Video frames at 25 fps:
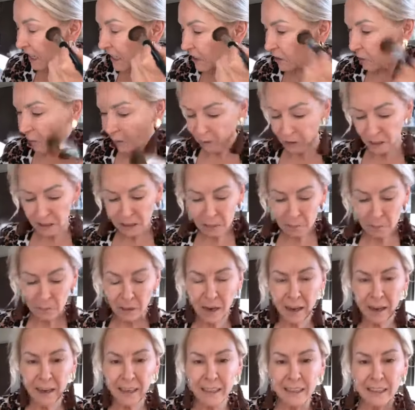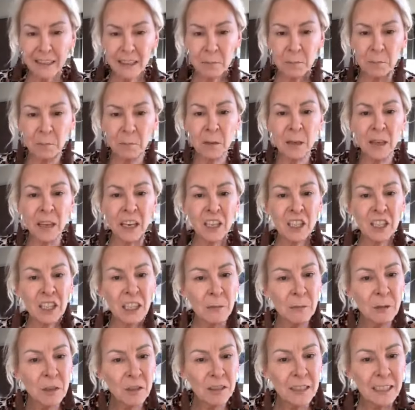So I'm just applying some blush
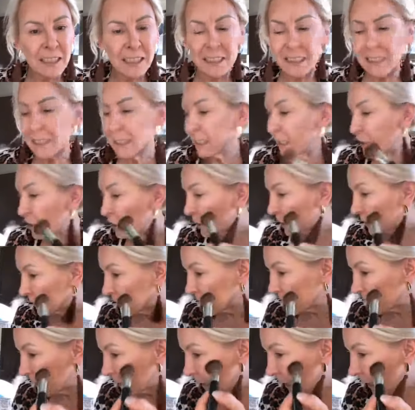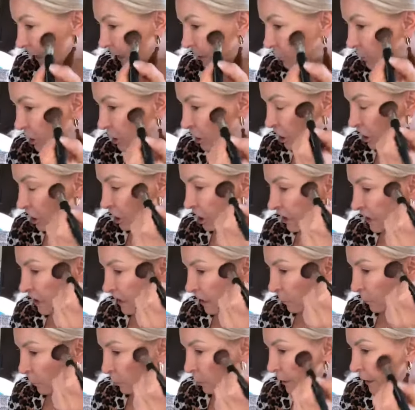and I'm using Sisterly today, which is
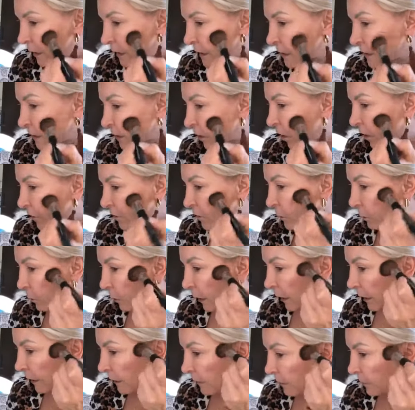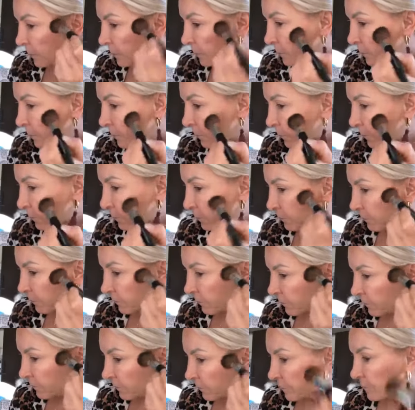just a pretty soft pink.
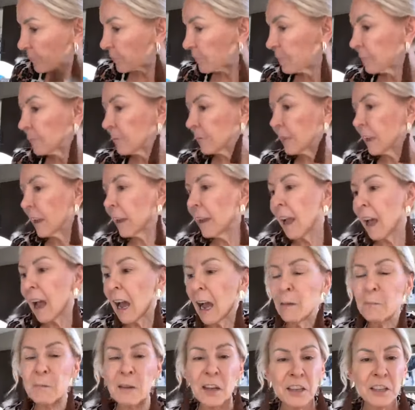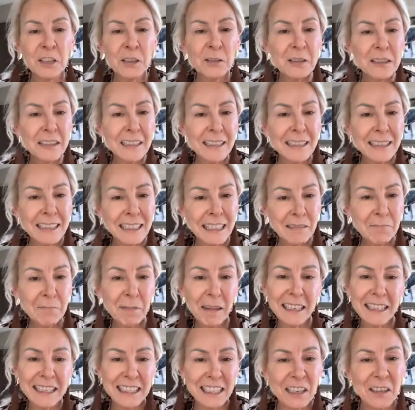I'm not used to seeing
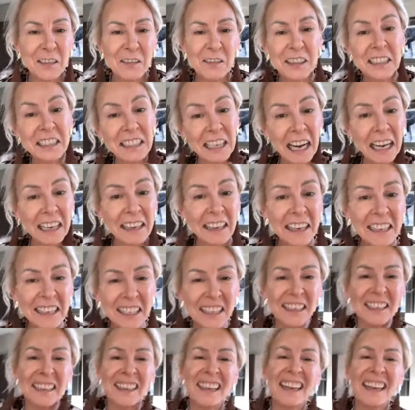myself in daylight.